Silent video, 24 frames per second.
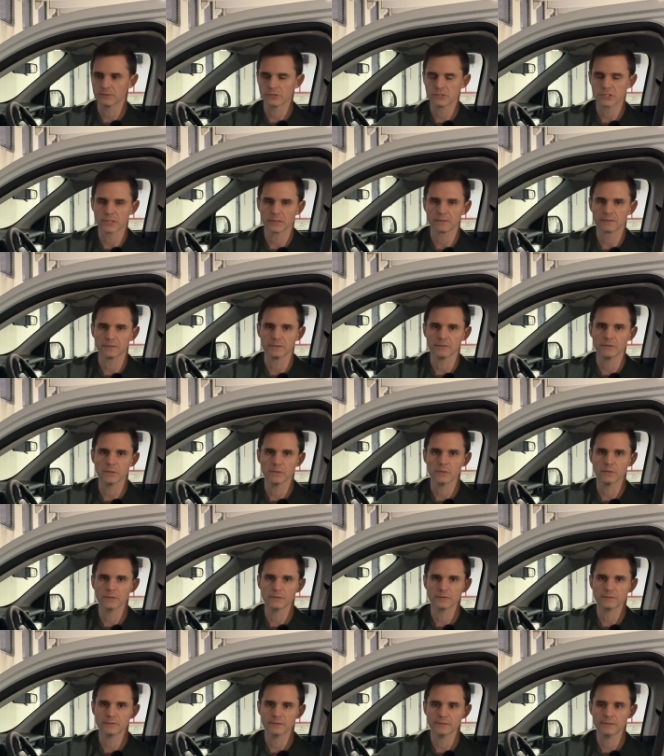shut the
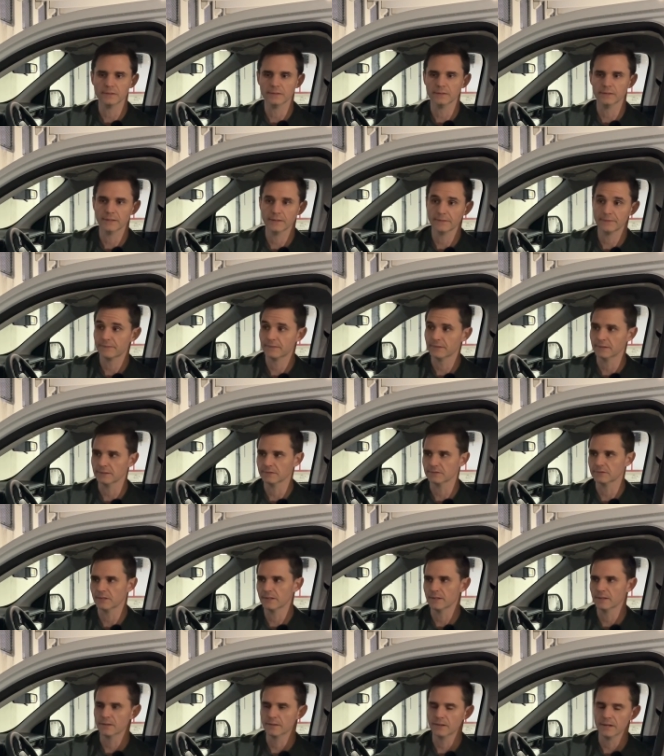doors and didn't let things
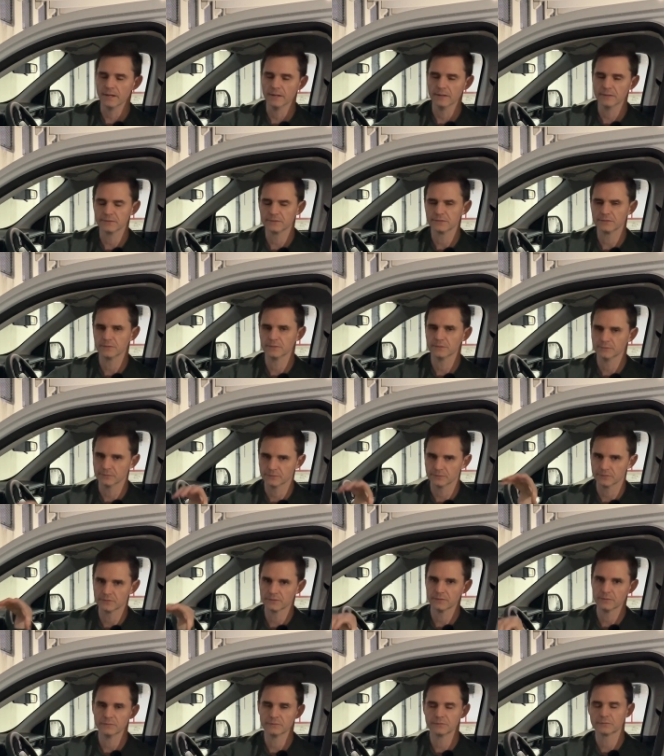air out. So it
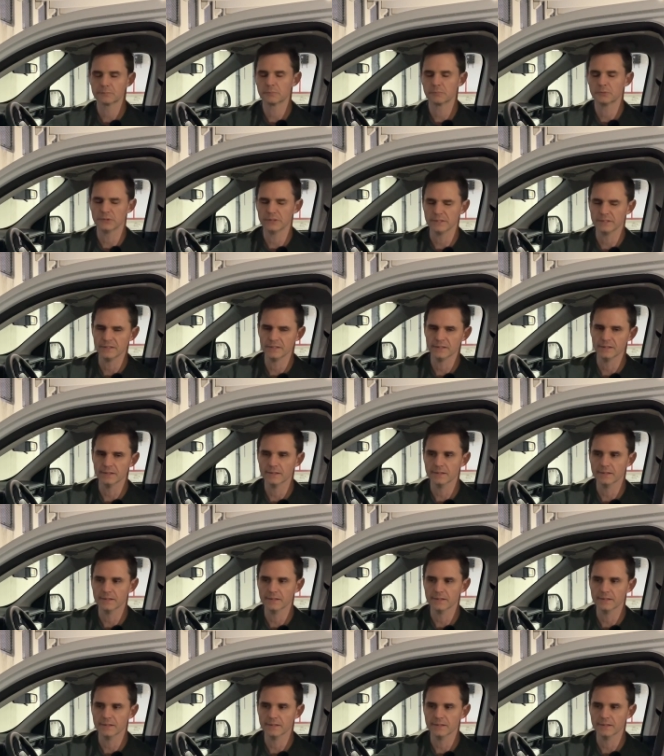was pretty